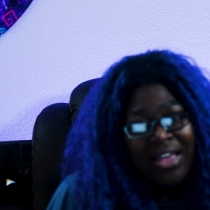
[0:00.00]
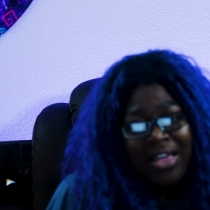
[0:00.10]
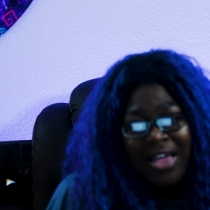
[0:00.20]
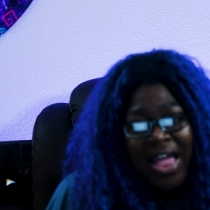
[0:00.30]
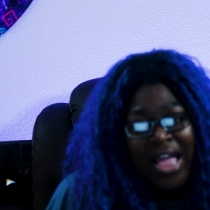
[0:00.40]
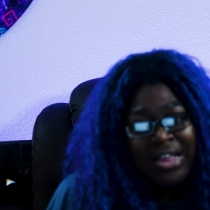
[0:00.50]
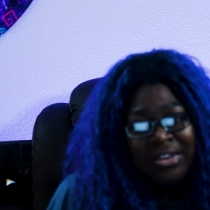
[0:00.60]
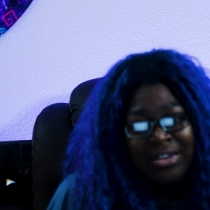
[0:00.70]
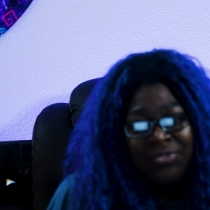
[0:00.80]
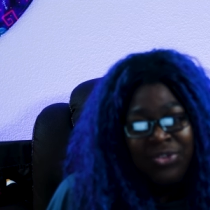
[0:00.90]
And if
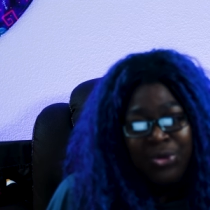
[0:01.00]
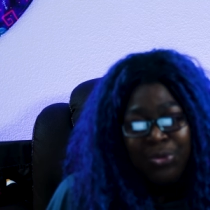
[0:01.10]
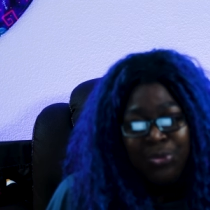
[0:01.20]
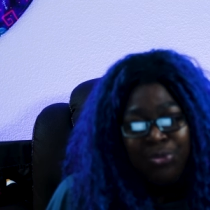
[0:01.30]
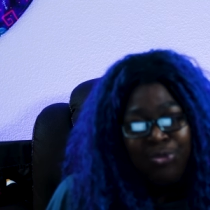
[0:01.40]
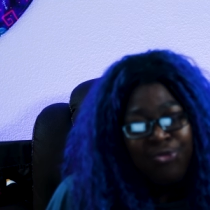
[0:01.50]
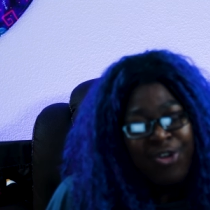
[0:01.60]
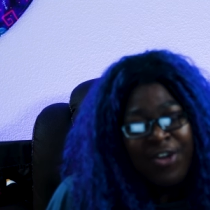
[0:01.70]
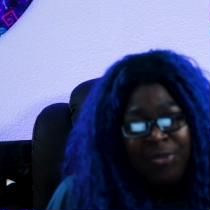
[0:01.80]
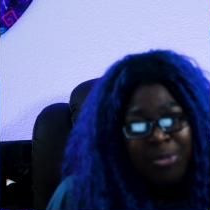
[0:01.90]
you read the
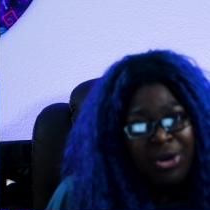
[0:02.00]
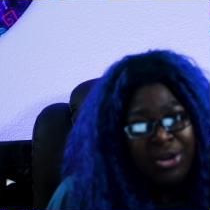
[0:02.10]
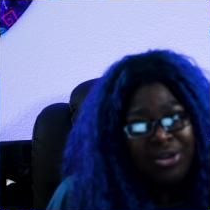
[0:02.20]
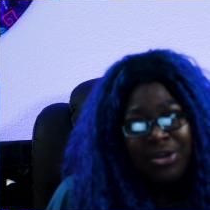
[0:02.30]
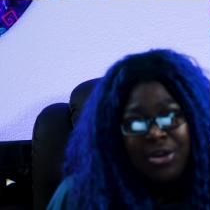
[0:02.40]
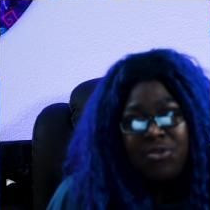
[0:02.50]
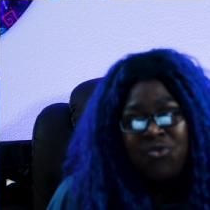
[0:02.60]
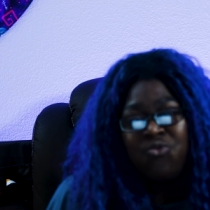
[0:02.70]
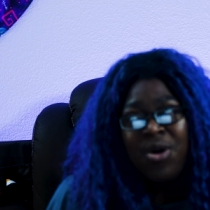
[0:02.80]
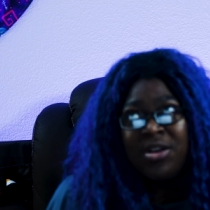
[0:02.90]
book,
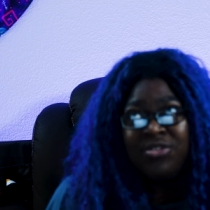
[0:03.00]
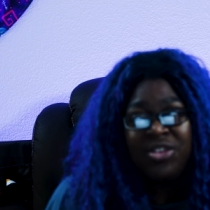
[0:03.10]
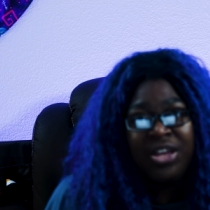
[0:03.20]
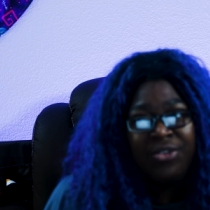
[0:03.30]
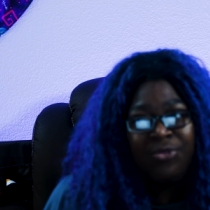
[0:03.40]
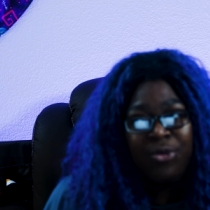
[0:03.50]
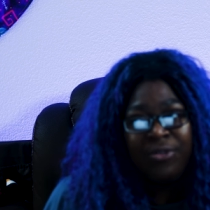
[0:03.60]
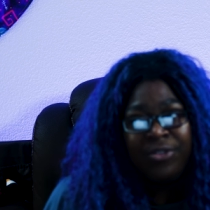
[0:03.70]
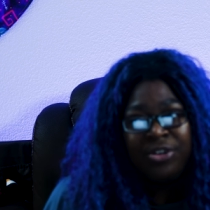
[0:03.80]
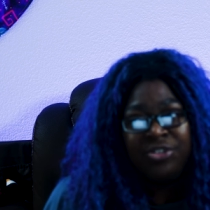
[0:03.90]
watch the 84
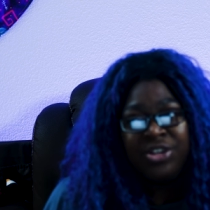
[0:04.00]
version,